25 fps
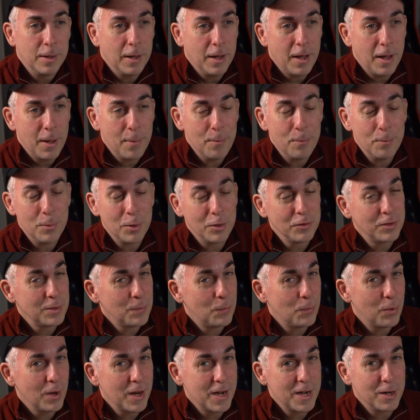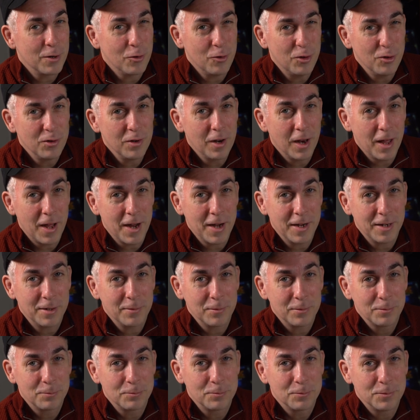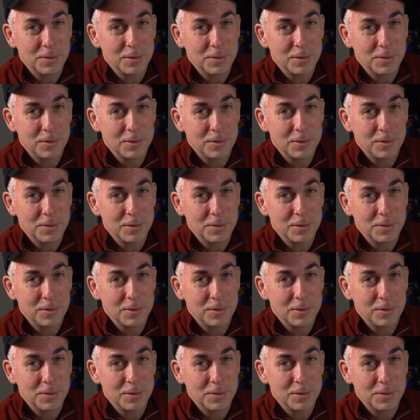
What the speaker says: multiplayer online,